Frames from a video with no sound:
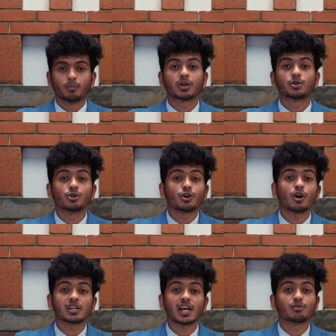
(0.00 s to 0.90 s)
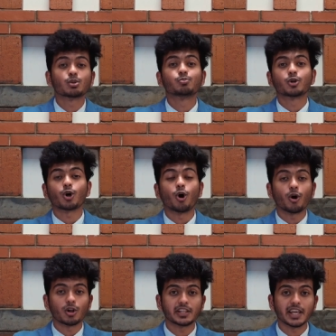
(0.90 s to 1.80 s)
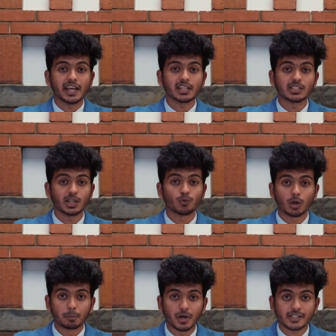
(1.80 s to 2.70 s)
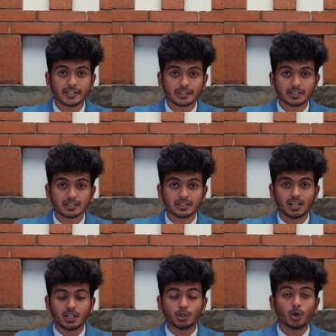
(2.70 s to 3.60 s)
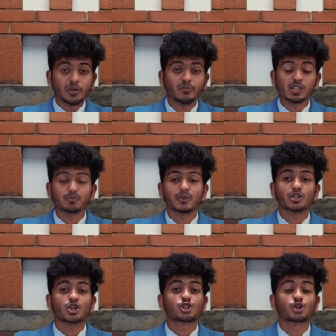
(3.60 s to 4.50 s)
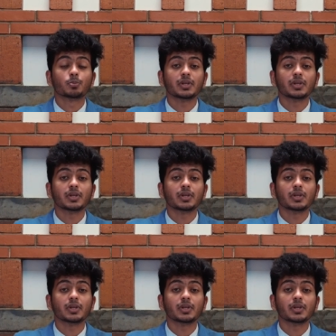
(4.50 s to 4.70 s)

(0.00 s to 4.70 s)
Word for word: But do not ever put all the eggs in one basket. Your investment should